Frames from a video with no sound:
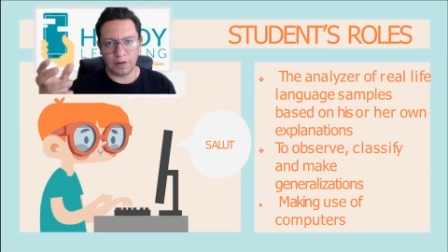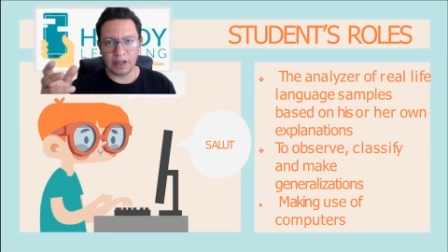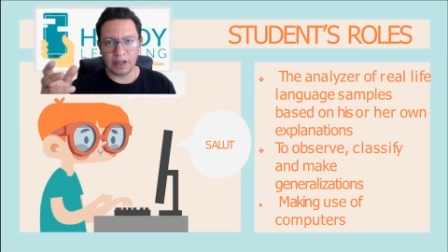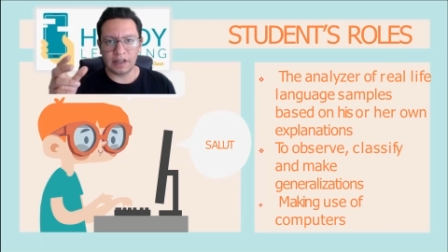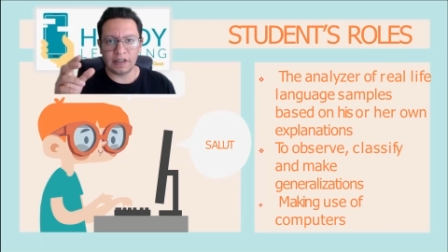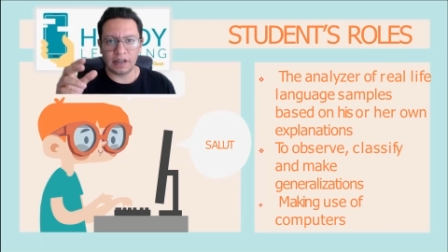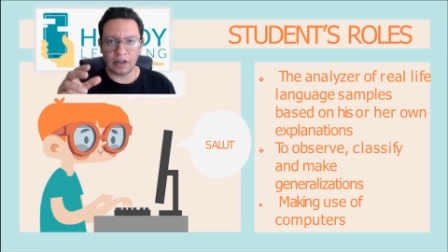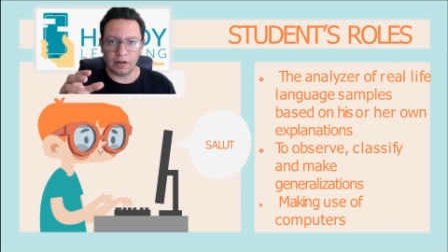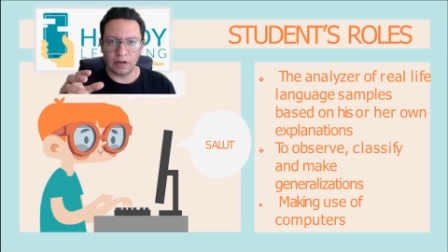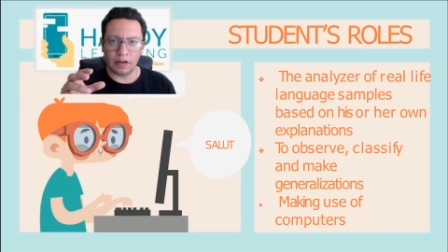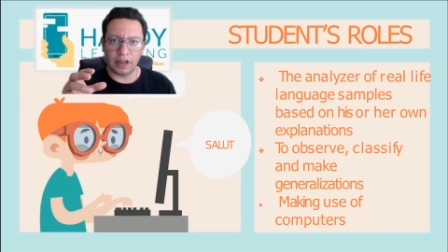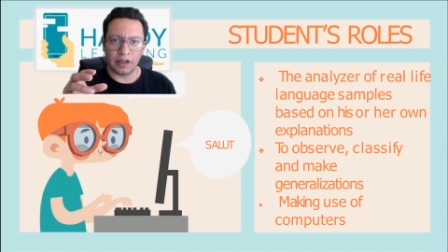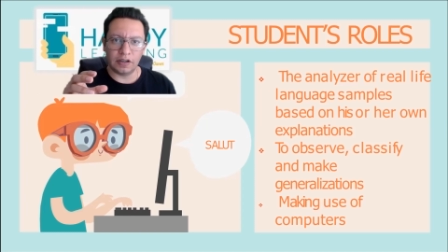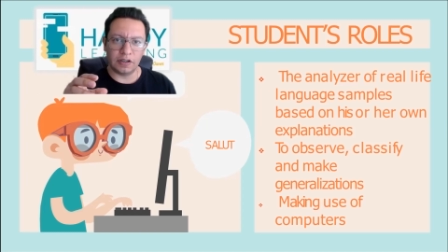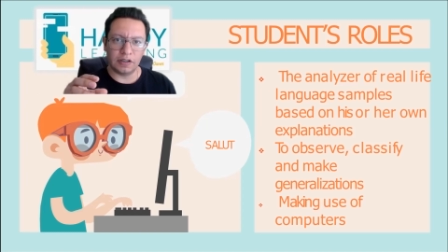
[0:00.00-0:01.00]
phrases and
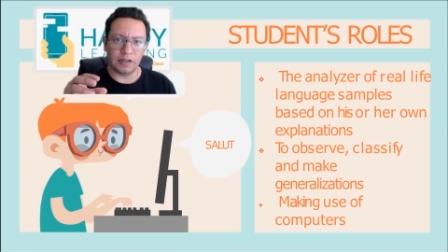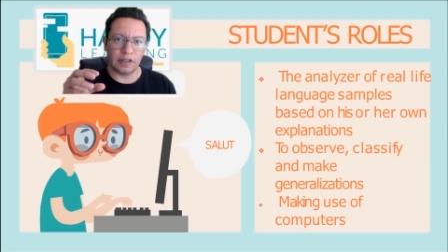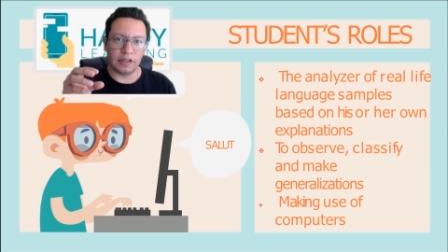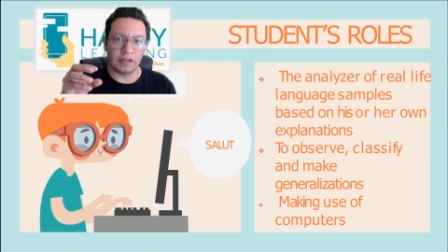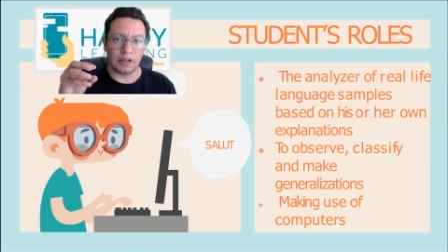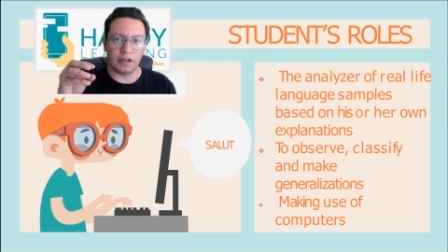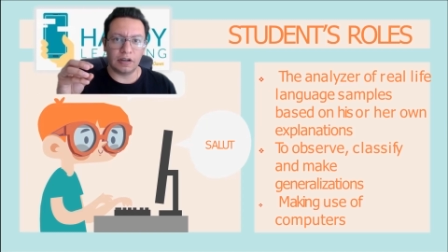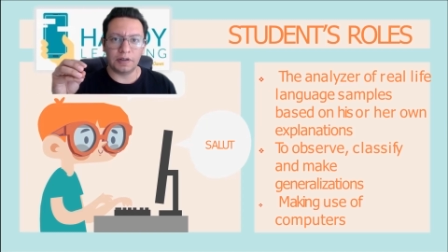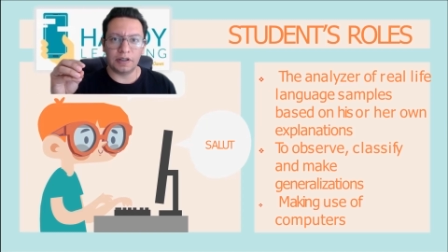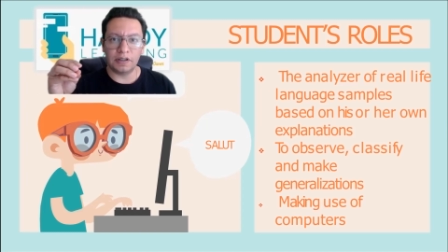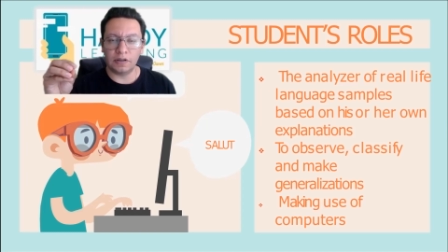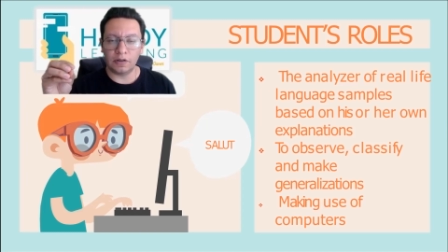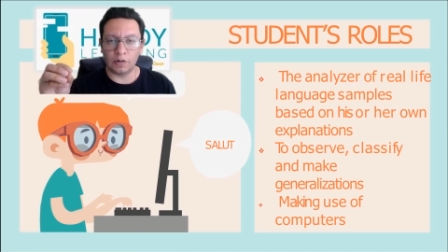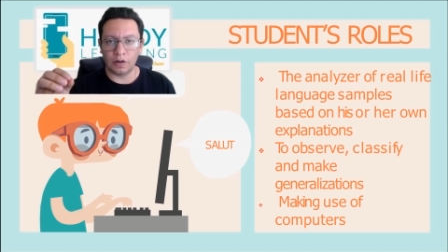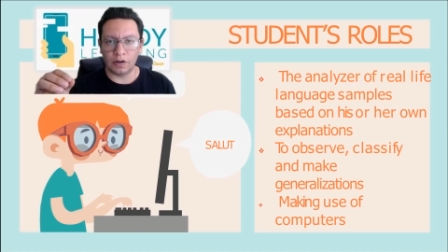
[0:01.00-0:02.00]
collocations is going to be
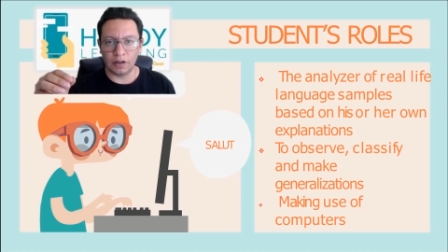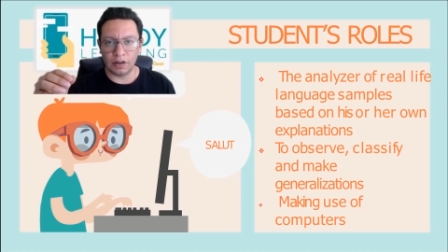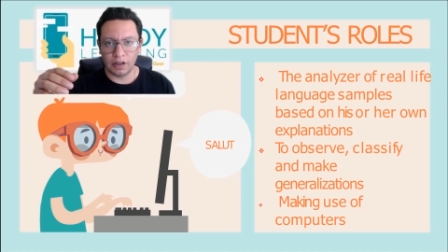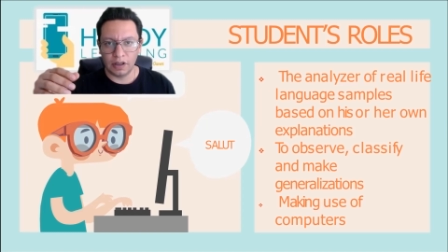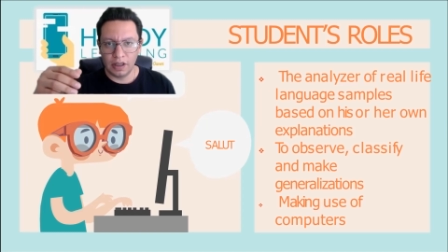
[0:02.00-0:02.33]
stored